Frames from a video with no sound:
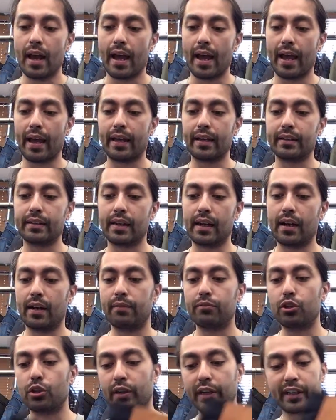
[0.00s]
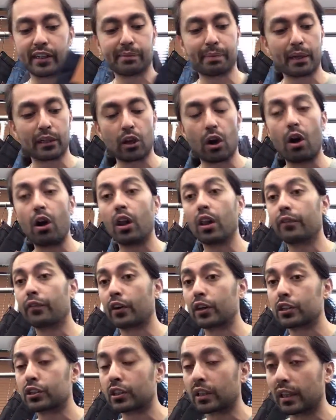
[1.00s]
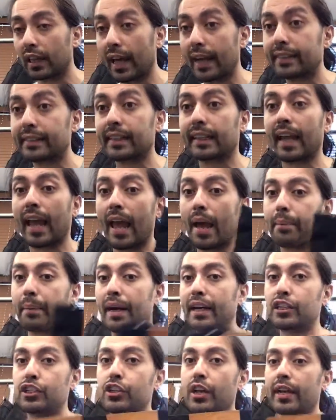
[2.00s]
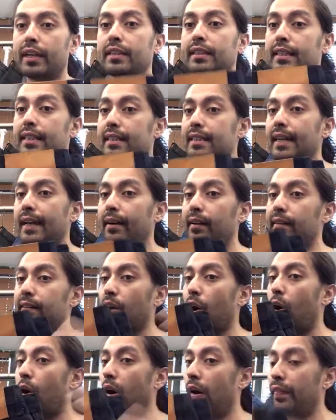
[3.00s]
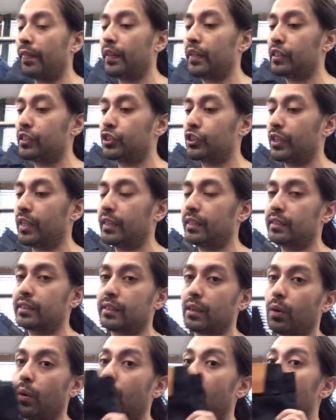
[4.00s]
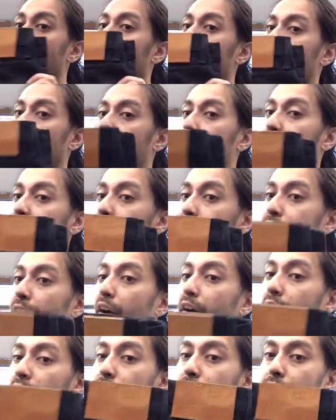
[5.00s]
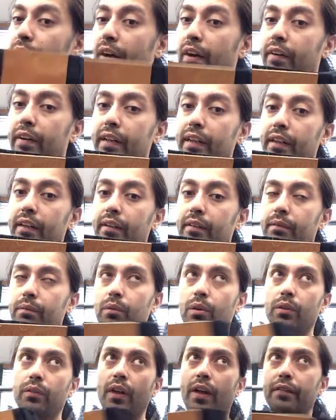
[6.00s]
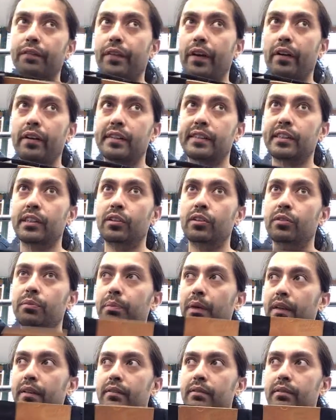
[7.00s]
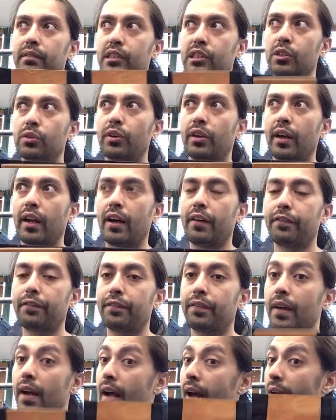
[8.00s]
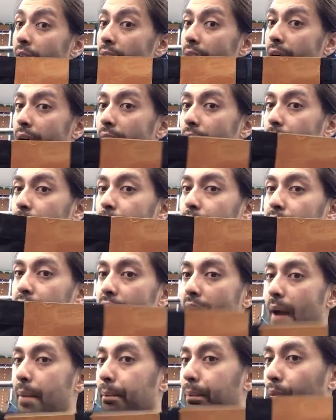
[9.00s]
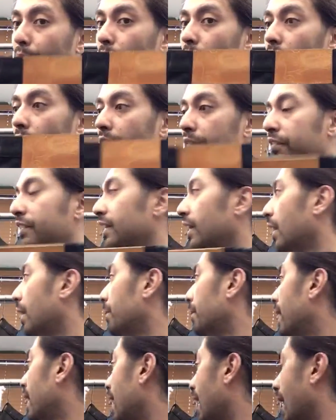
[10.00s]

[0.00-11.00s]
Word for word: And uh, you can expect all of our classic MIJ details on these jeans. So coming very, very, well, not very soon, but soon enough. Uh, the Emperor of Slub.